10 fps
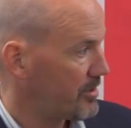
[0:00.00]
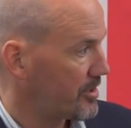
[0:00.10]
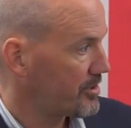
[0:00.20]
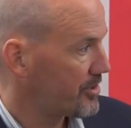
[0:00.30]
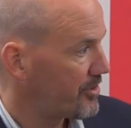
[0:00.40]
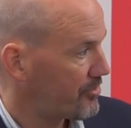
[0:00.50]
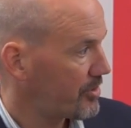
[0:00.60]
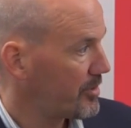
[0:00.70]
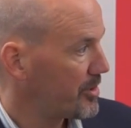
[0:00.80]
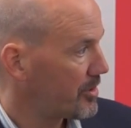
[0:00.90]
a good
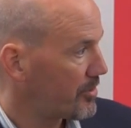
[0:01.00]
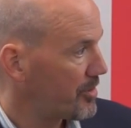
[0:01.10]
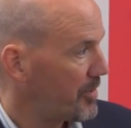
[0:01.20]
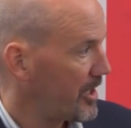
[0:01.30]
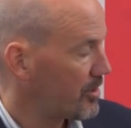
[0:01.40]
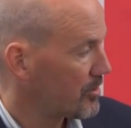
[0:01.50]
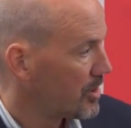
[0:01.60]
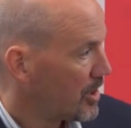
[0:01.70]
disagreement on the panel